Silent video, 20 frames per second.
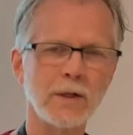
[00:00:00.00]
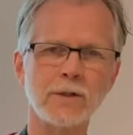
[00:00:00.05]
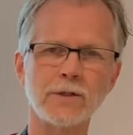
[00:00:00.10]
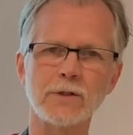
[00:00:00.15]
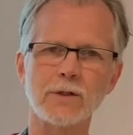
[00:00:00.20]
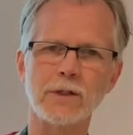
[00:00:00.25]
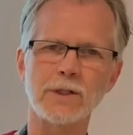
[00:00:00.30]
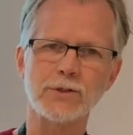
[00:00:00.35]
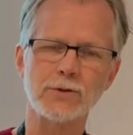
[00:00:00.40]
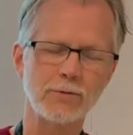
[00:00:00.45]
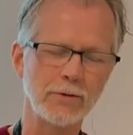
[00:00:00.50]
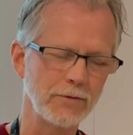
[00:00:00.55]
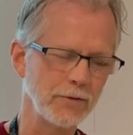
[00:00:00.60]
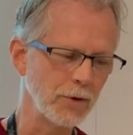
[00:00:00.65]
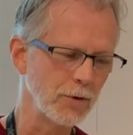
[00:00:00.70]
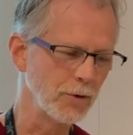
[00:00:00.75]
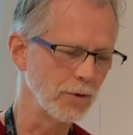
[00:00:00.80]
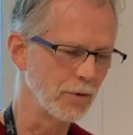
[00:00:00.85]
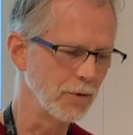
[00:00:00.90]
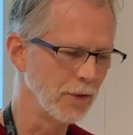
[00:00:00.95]
So let's
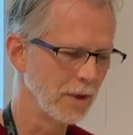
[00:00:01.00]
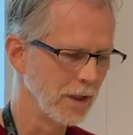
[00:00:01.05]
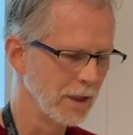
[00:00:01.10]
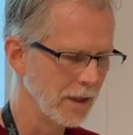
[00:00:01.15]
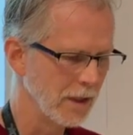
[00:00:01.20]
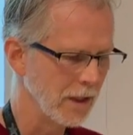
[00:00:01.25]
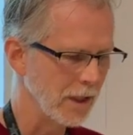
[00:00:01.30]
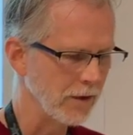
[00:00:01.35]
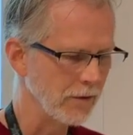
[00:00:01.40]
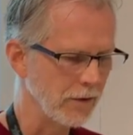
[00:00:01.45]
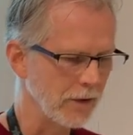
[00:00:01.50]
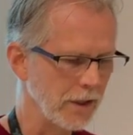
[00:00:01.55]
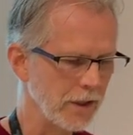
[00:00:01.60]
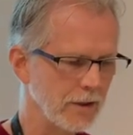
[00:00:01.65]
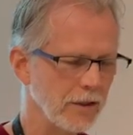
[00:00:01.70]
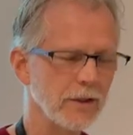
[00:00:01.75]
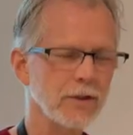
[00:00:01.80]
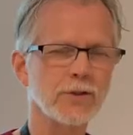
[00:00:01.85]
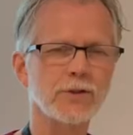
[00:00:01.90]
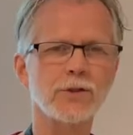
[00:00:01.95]
review. In the
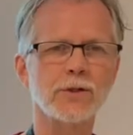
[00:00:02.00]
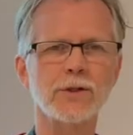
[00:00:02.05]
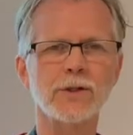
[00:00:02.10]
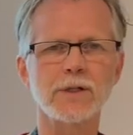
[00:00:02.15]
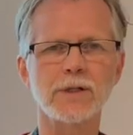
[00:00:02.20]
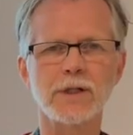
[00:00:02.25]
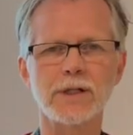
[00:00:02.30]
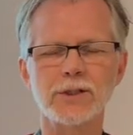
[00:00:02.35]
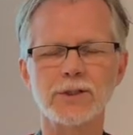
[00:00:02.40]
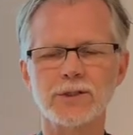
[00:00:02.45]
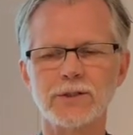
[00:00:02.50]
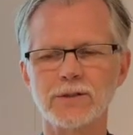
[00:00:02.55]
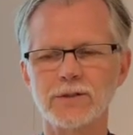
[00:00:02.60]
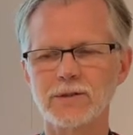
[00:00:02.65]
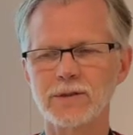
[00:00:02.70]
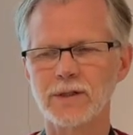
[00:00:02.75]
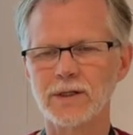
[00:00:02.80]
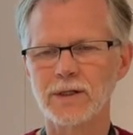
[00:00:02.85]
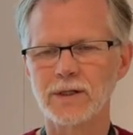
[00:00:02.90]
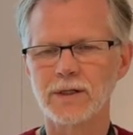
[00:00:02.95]
neonatal
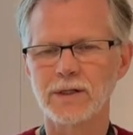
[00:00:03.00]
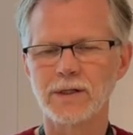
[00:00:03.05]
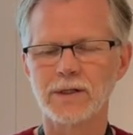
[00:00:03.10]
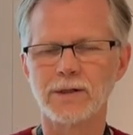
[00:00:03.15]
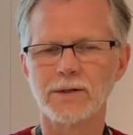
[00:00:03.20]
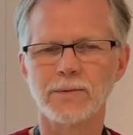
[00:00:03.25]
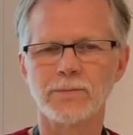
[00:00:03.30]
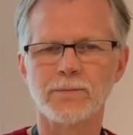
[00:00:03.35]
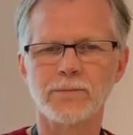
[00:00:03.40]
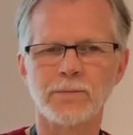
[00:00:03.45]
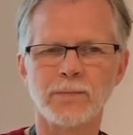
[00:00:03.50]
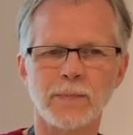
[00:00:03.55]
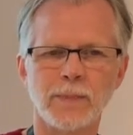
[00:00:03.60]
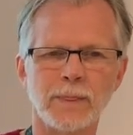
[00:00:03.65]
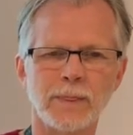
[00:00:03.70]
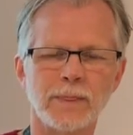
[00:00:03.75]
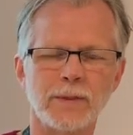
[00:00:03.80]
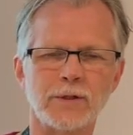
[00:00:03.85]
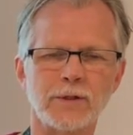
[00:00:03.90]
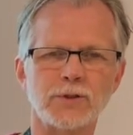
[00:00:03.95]
circulation,
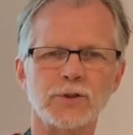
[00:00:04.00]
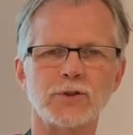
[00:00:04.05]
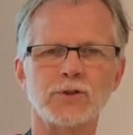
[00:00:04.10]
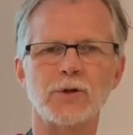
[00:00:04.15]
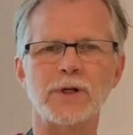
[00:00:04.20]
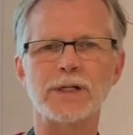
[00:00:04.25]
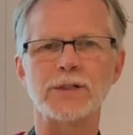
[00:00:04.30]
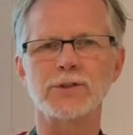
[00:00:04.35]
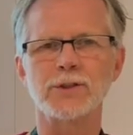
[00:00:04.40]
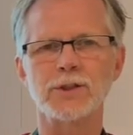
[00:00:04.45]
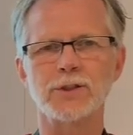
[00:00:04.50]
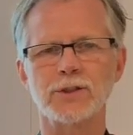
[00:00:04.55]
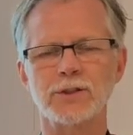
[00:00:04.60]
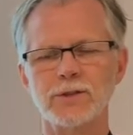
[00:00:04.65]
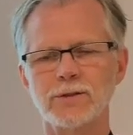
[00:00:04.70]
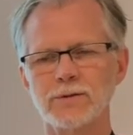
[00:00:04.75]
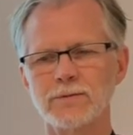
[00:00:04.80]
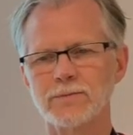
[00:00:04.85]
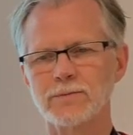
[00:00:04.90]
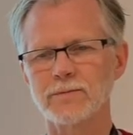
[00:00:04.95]
there's a
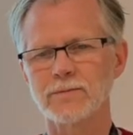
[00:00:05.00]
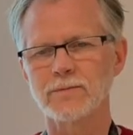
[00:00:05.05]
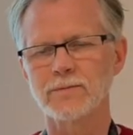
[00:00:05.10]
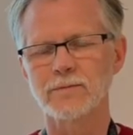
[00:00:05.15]
transition.